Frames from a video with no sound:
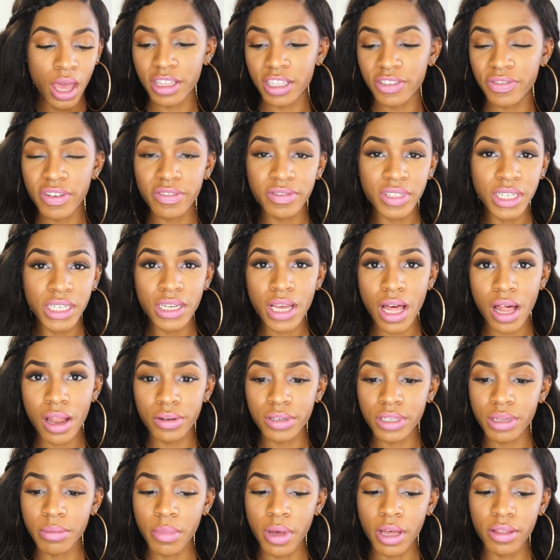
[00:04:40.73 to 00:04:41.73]
It's fifteen
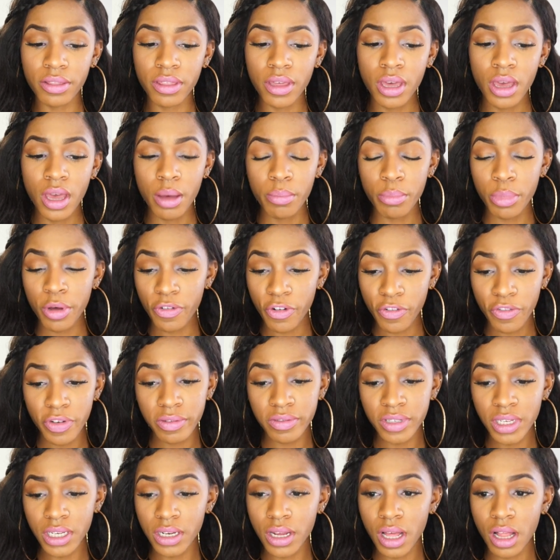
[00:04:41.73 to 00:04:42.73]
dollars a month, but for
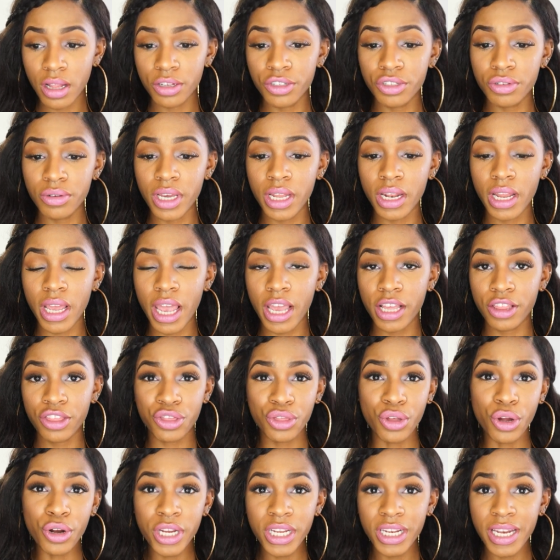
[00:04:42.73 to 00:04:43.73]
fifteen dollars you get a
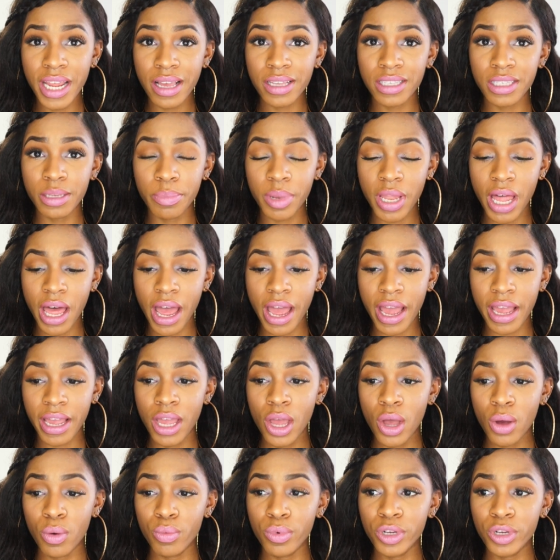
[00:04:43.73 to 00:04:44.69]
thirty day supply,